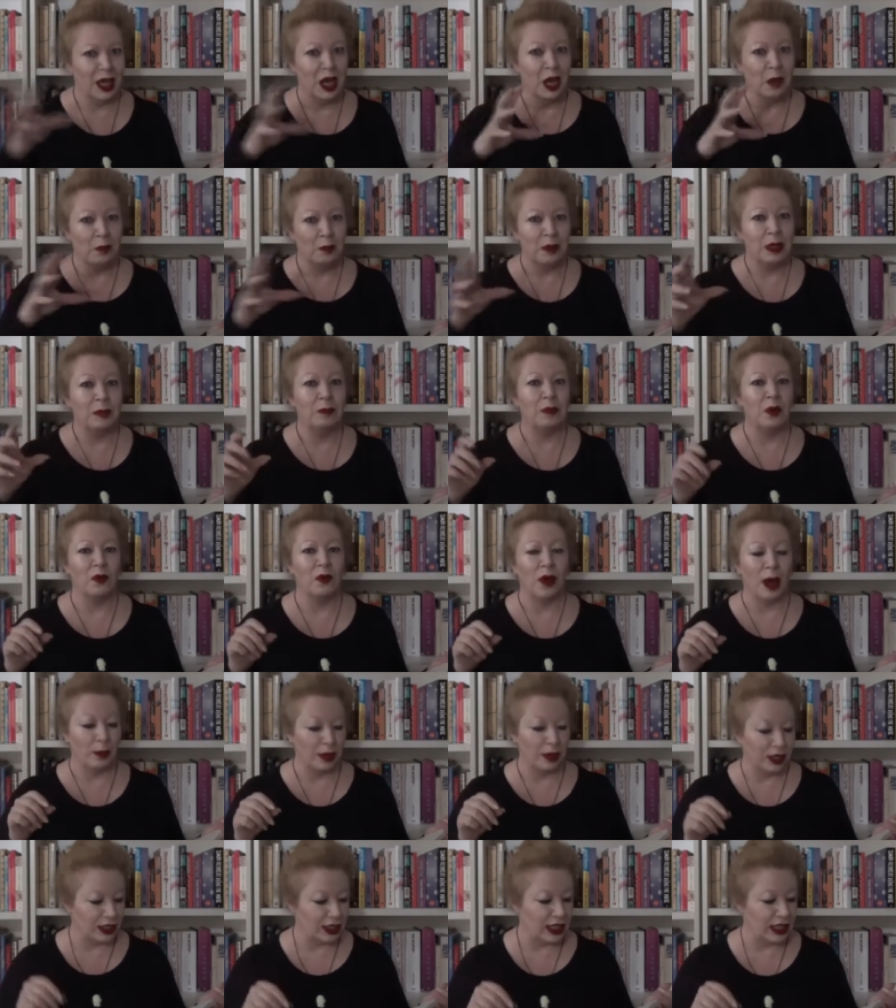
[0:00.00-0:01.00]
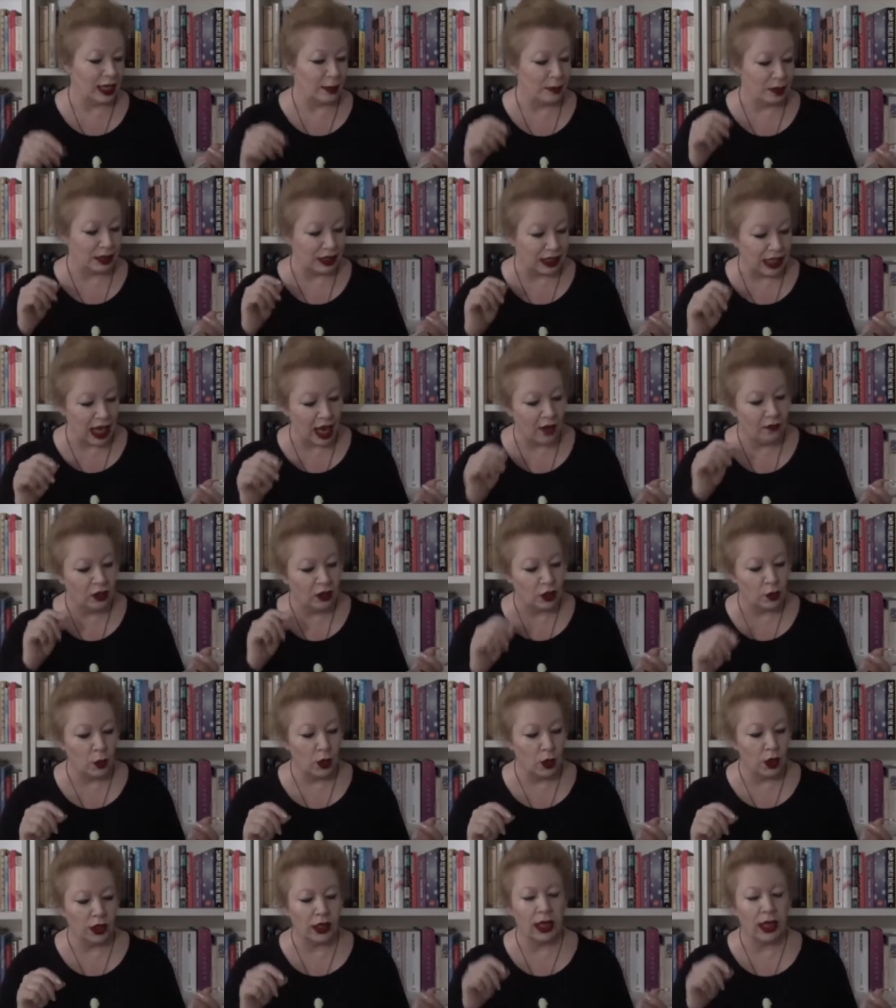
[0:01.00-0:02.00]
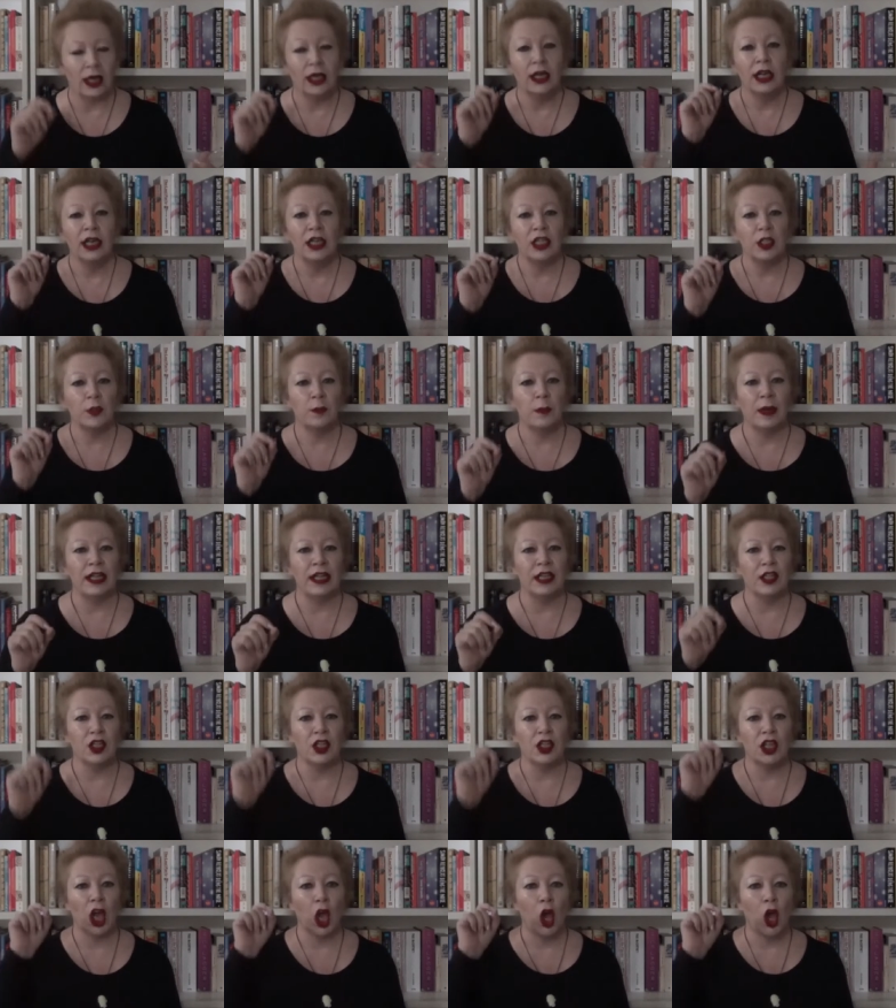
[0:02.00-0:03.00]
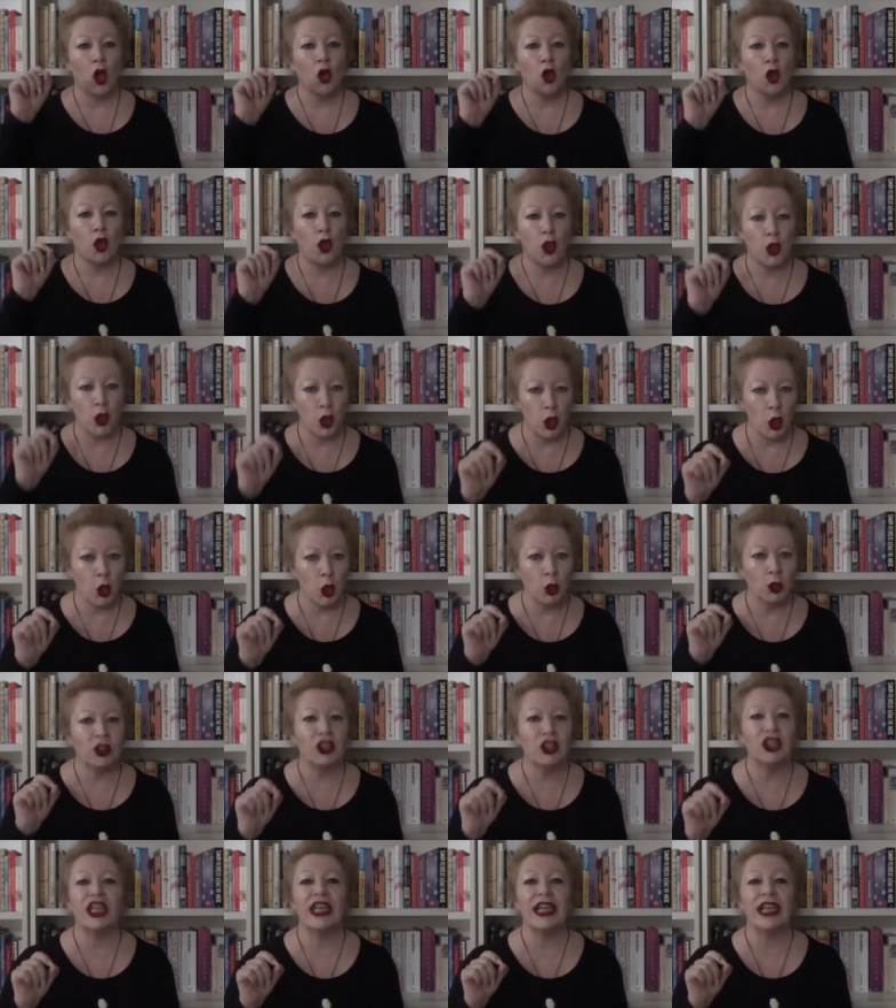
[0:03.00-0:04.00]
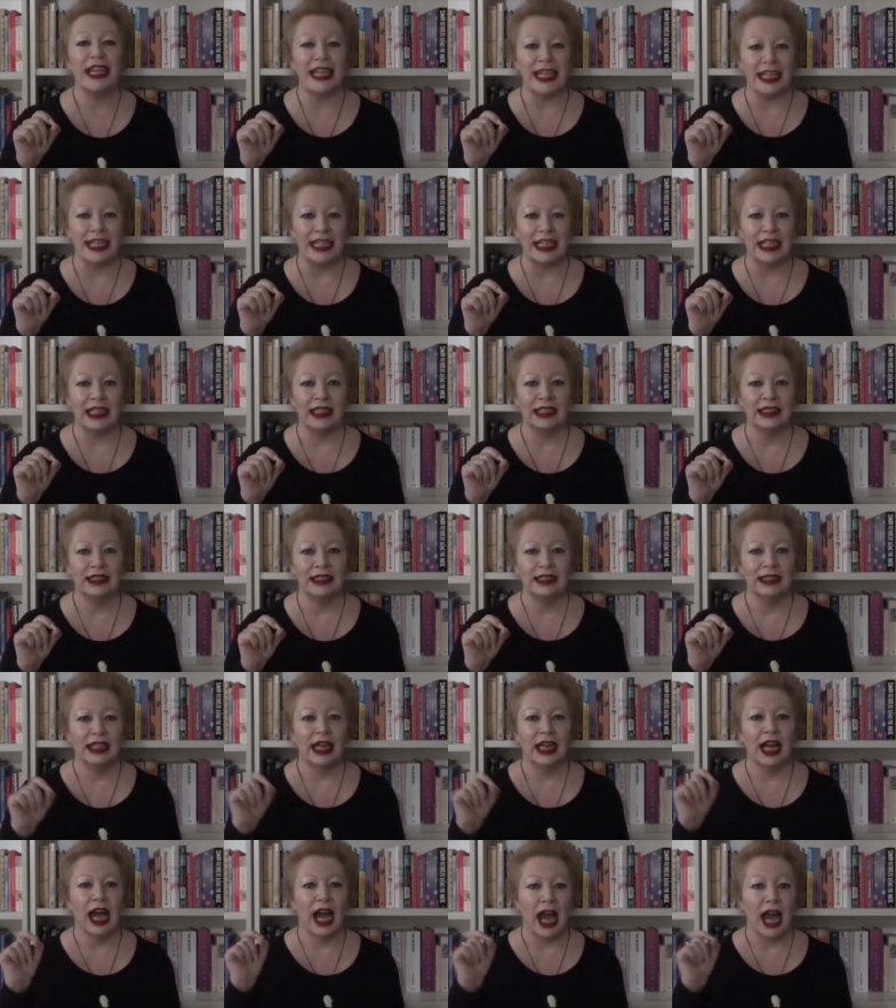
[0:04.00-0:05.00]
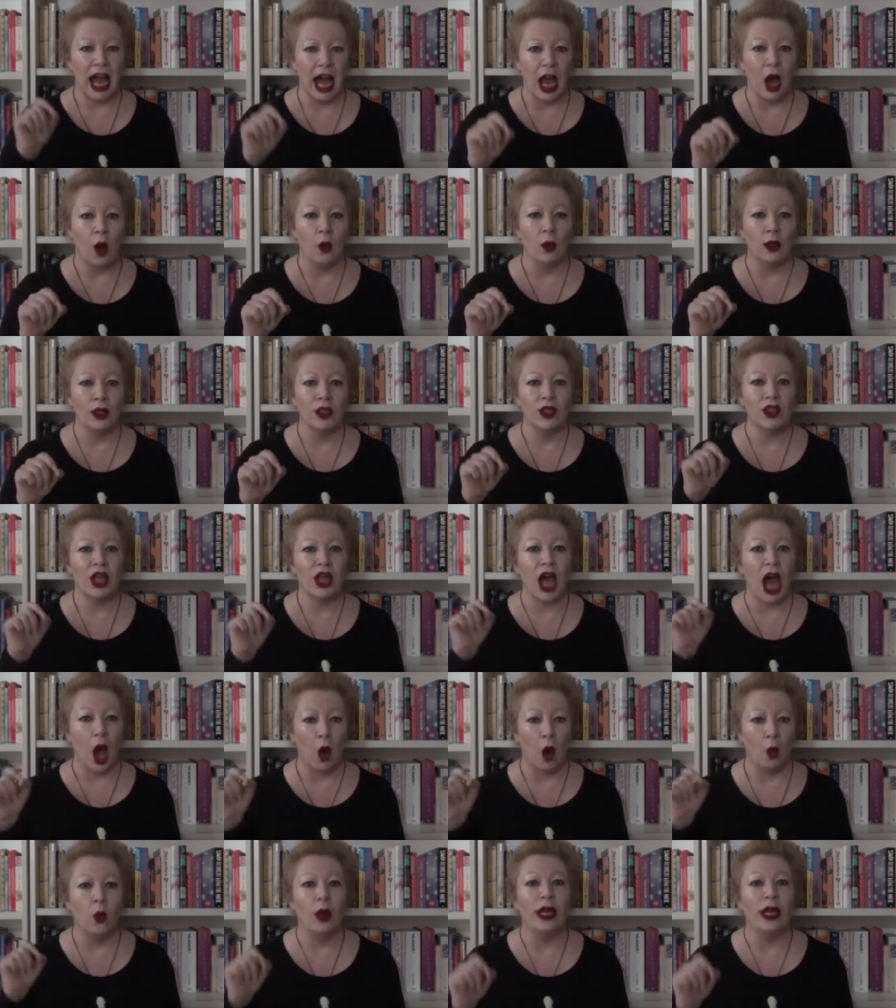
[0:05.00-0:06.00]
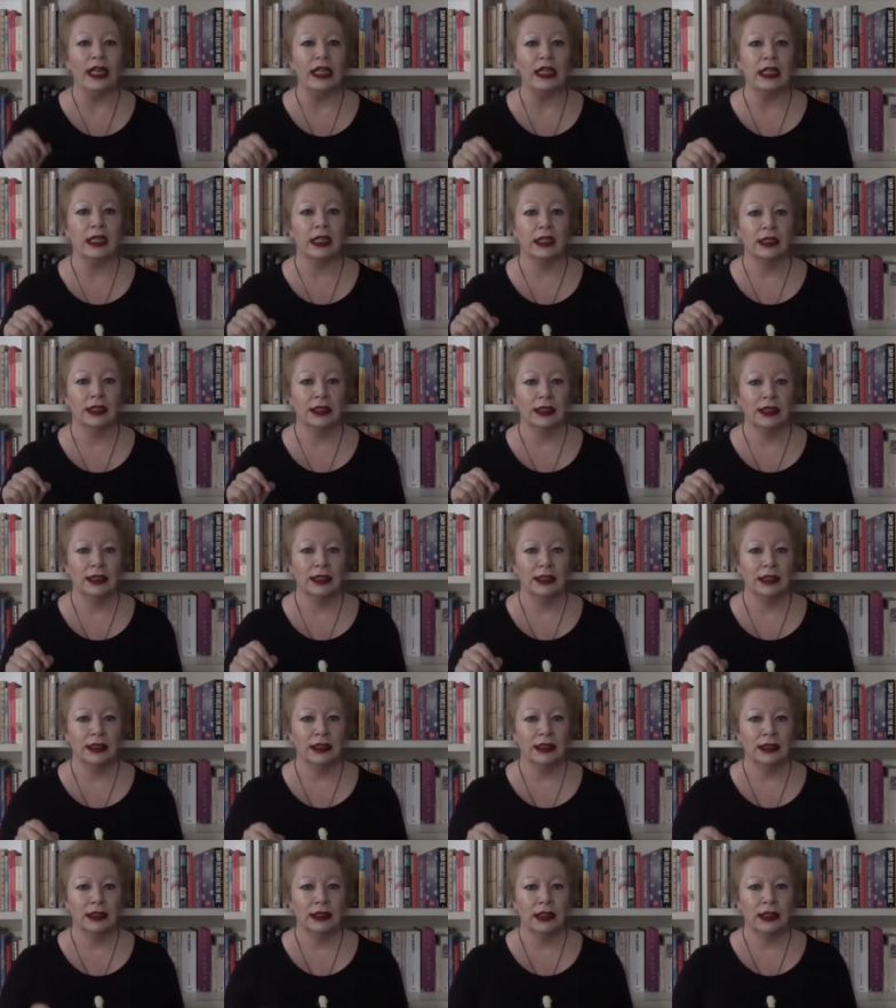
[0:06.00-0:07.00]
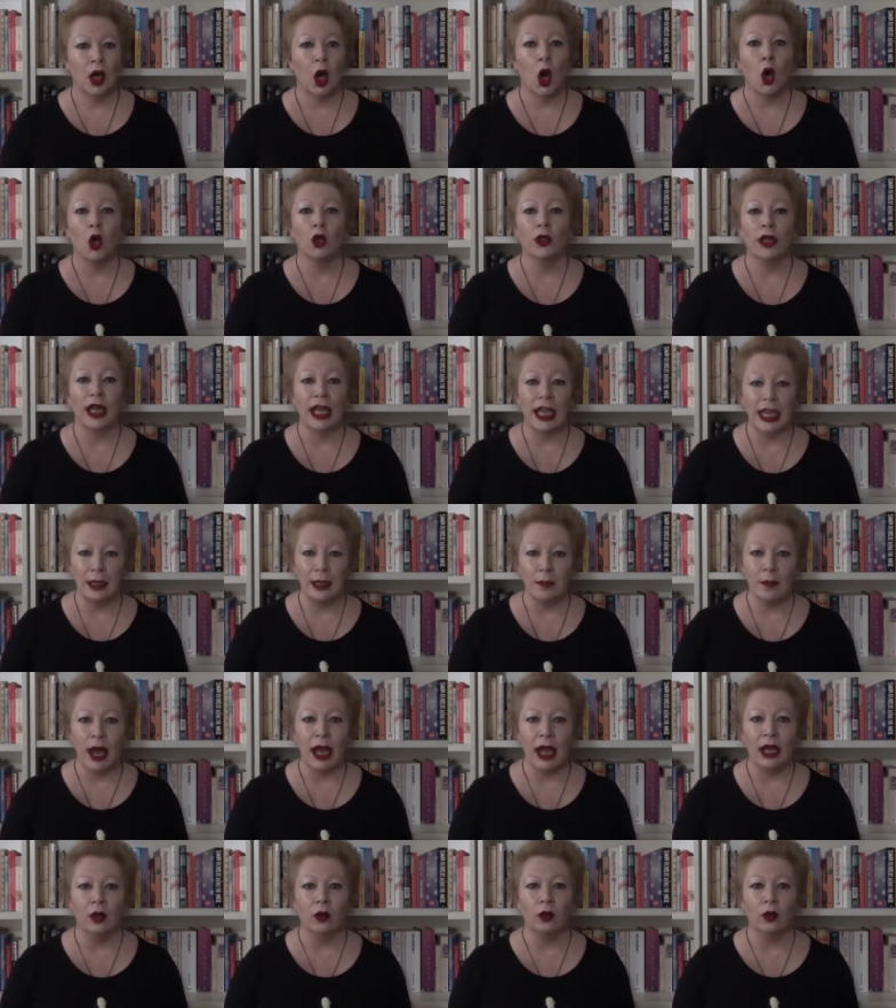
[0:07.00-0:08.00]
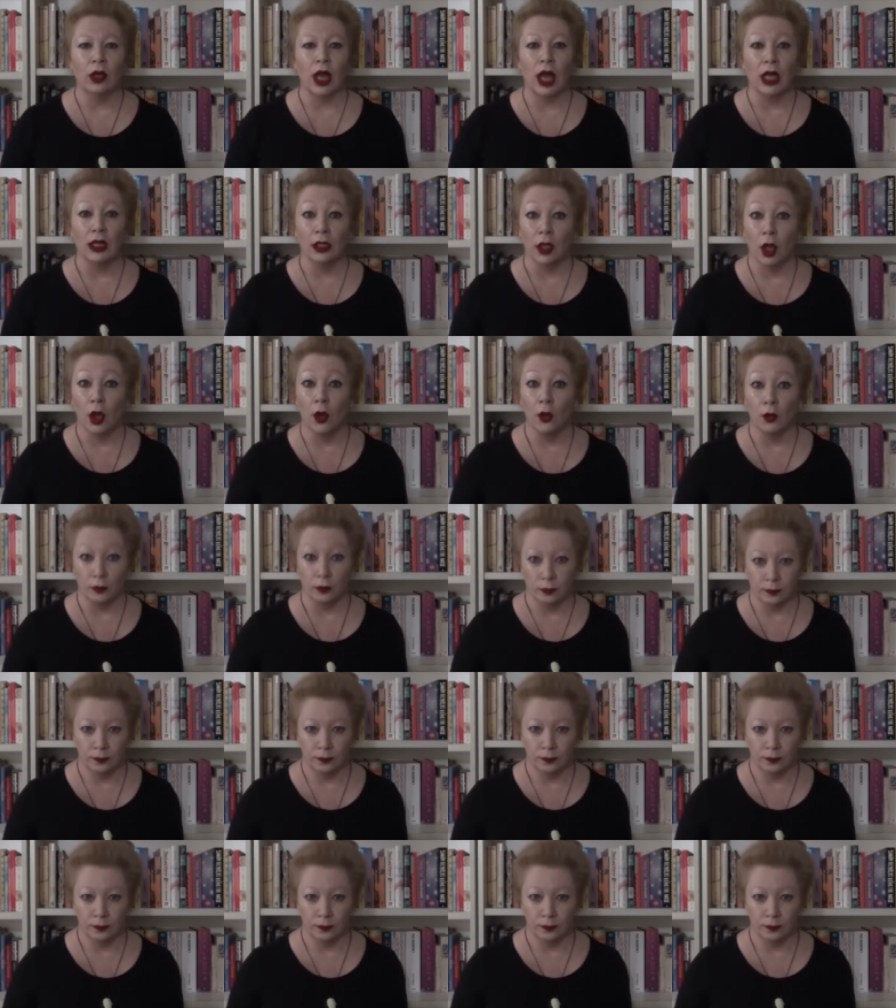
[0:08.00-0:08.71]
parameters here, but the average worker spends 13 hours a week on email alone.